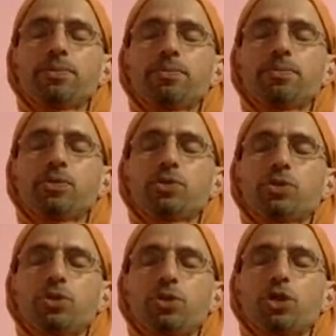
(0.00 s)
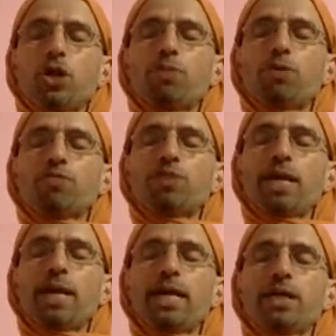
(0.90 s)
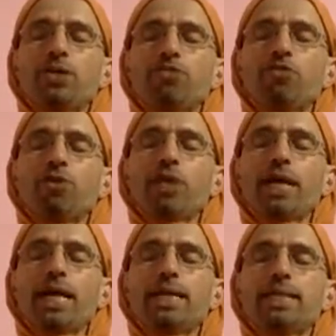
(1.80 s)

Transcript: So the top of the head, the forehead,